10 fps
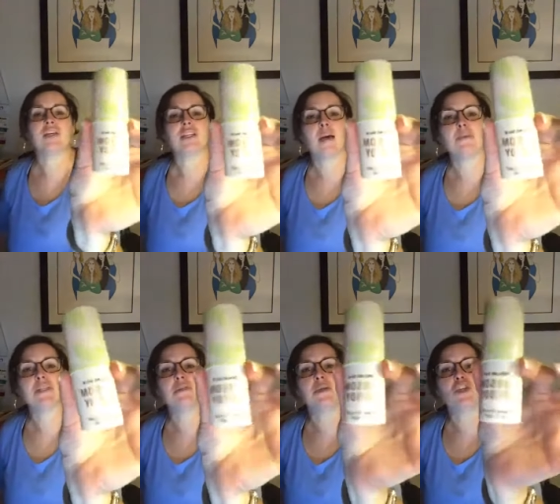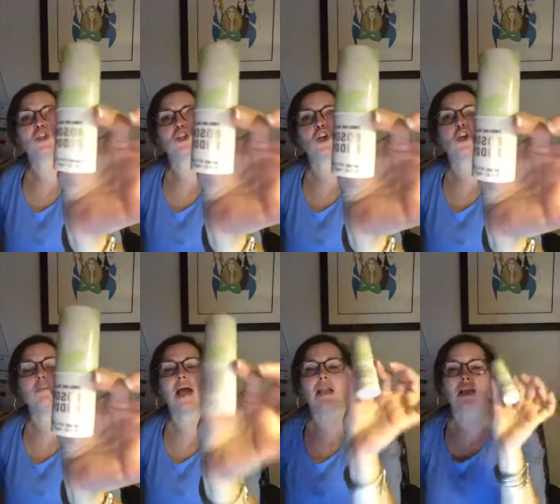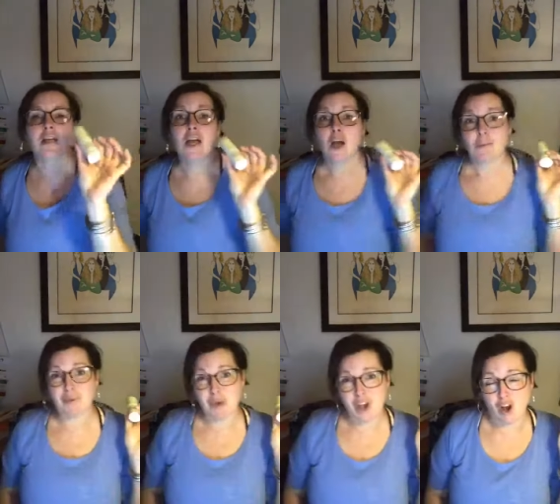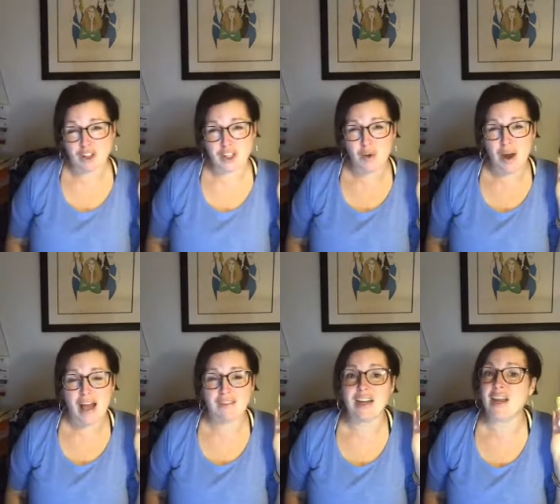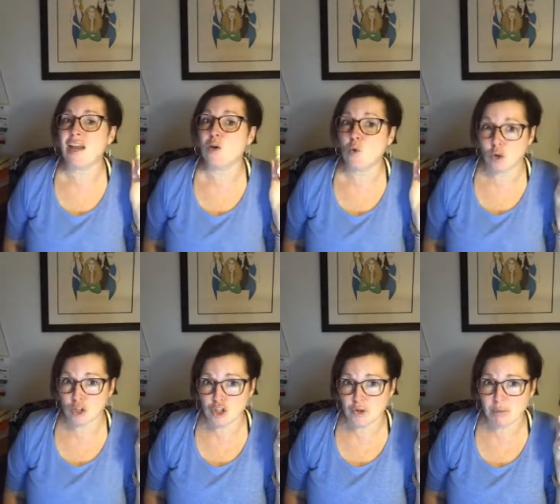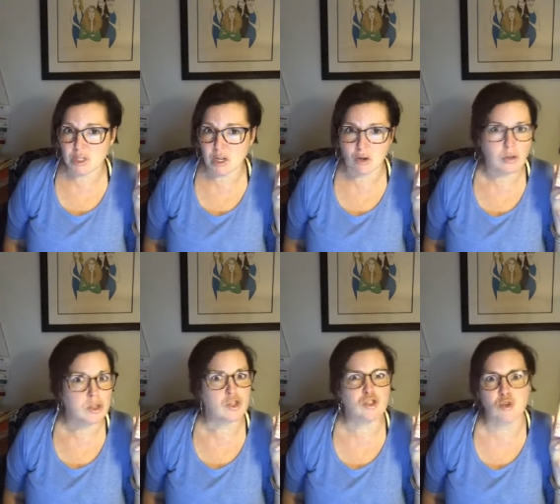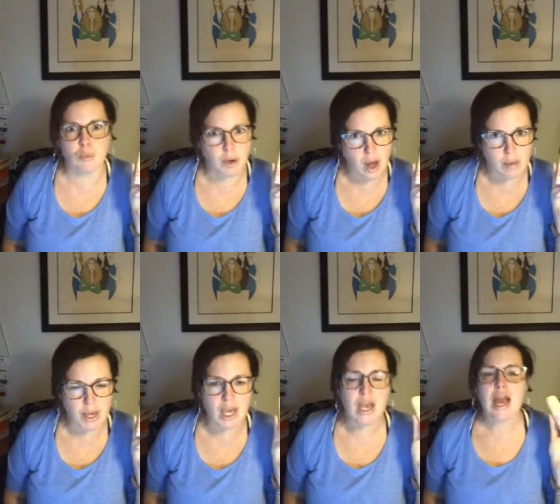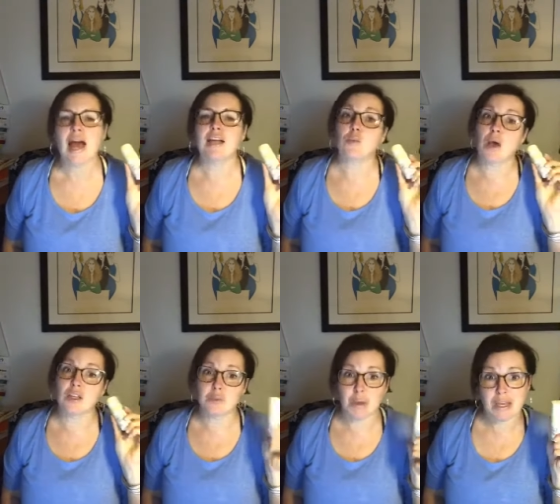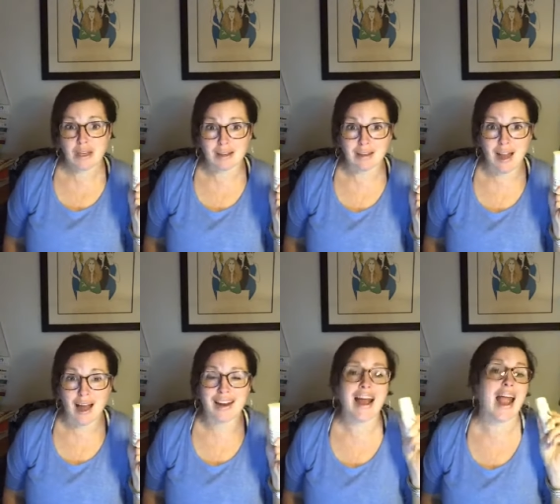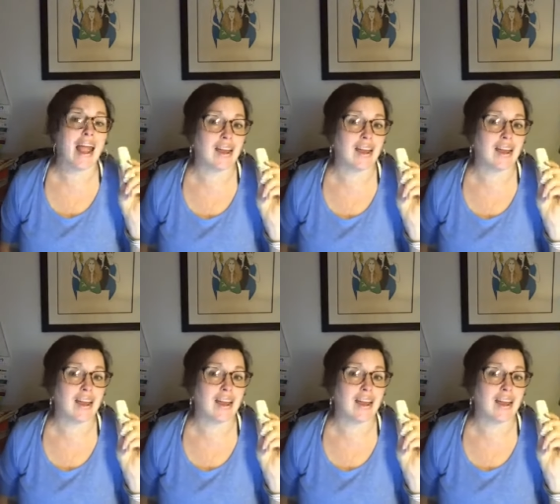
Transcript: This happens to be the sugar melon, but we also have it in orange dreamsicle, super yummy, as well as pina colada